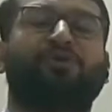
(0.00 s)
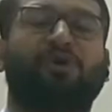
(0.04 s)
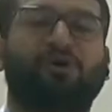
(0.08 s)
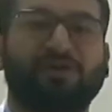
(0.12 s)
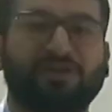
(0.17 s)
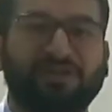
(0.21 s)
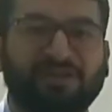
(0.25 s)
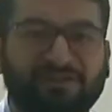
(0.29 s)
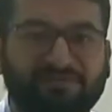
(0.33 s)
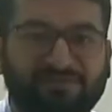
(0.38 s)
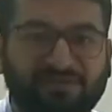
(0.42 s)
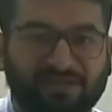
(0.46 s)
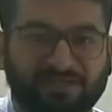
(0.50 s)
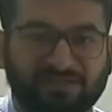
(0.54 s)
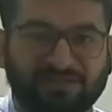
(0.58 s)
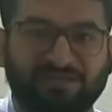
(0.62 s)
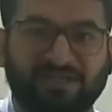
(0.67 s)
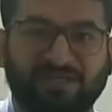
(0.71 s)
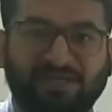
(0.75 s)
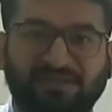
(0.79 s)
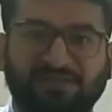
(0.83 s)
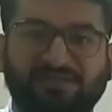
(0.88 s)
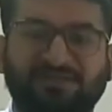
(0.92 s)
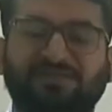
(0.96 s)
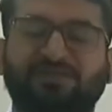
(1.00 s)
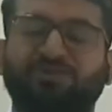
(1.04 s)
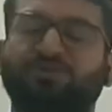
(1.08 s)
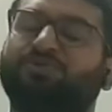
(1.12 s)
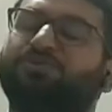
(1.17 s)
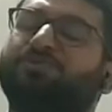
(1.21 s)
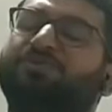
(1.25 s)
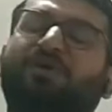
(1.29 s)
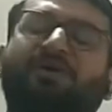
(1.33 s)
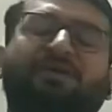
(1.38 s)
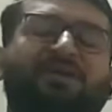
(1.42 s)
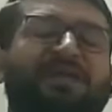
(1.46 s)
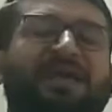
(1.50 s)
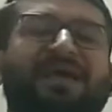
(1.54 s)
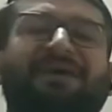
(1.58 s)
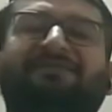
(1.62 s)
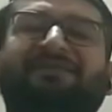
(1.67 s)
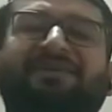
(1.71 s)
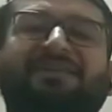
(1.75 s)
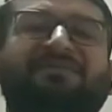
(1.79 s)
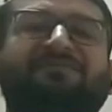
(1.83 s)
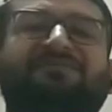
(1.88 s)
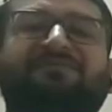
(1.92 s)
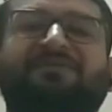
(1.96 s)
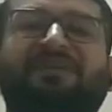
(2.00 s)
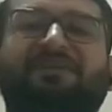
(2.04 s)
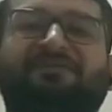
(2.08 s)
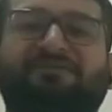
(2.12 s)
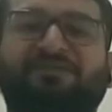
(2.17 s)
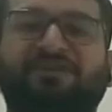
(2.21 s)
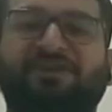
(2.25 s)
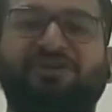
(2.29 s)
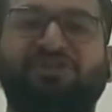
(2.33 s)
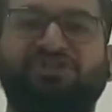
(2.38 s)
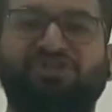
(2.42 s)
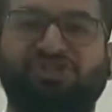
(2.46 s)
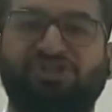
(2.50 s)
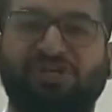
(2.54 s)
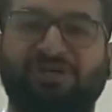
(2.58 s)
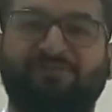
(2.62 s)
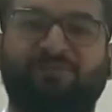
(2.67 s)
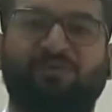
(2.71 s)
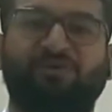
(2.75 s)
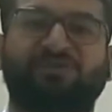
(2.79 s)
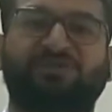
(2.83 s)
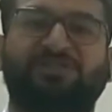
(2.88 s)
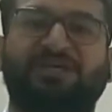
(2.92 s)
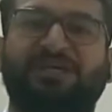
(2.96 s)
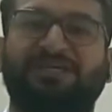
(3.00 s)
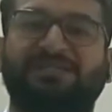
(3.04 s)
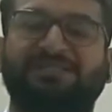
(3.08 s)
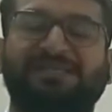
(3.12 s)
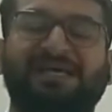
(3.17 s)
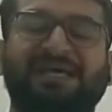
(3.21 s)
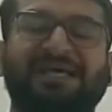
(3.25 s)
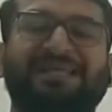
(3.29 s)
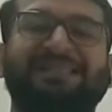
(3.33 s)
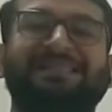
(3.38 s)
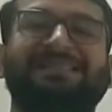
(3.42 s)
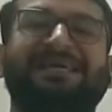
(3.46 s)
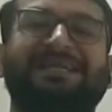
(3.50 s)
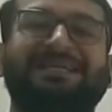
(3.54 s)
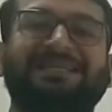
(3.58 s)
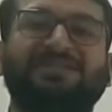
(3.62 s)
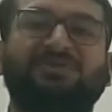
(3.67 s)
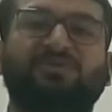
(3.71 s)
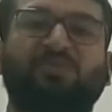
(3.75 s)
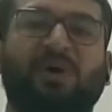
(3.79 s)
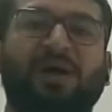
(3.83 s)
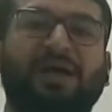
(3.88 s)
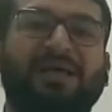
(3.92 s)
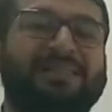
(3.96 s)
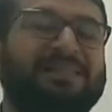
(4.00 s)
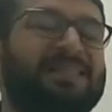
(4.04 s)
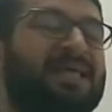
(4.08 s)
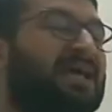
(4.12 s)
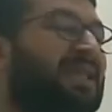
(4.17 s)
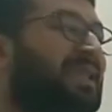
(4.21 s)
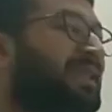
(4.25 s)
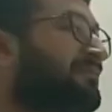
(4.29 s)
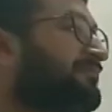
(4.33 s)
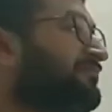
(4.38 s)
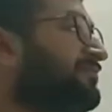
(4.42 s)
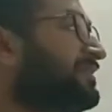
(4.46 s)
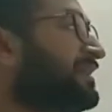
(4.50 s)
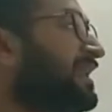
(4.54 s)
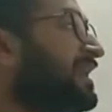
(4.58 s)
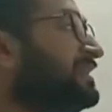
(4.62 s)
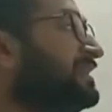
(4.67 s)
Non-living things do not have any definite shape or size. That is why they are referred